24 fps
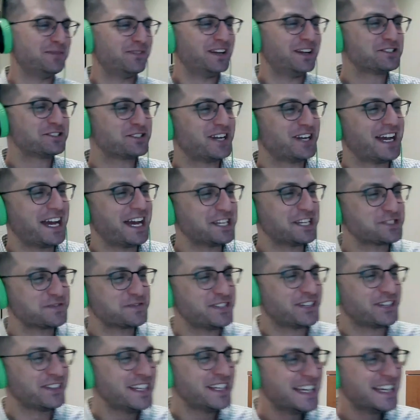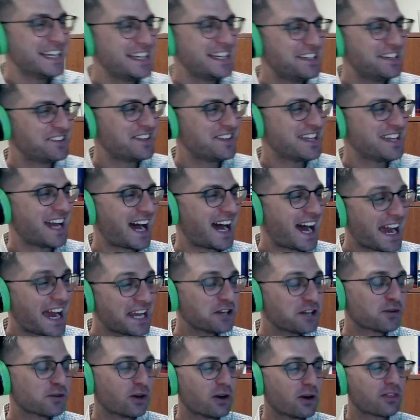Venture Asheville is the
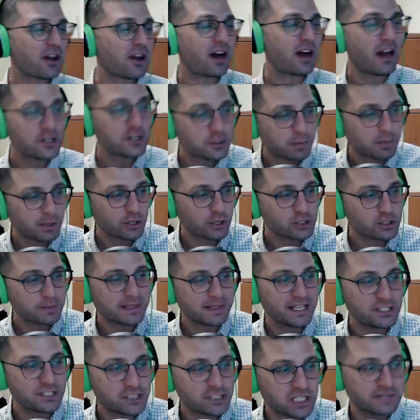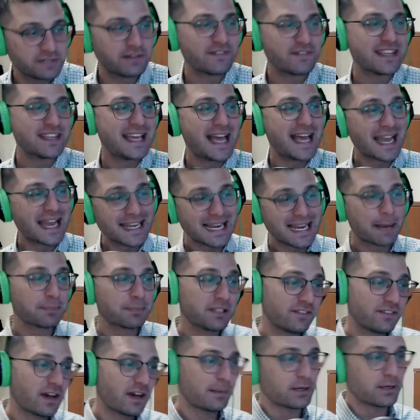high-growth entrepreneurship initiative of the Economic
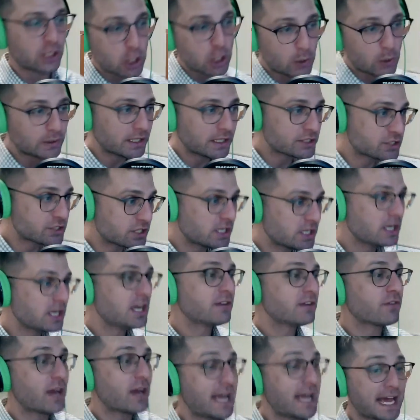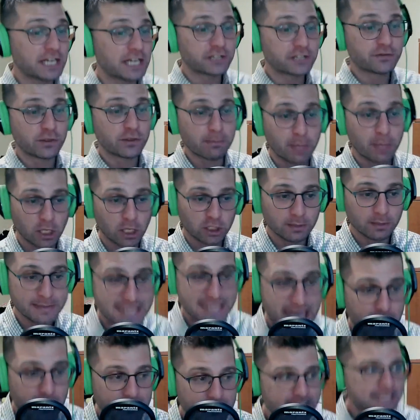Development Coalition for Asheville-Buncombe
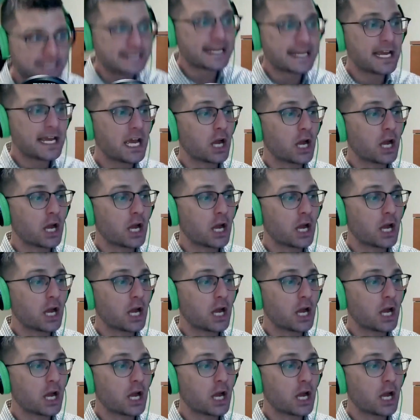County.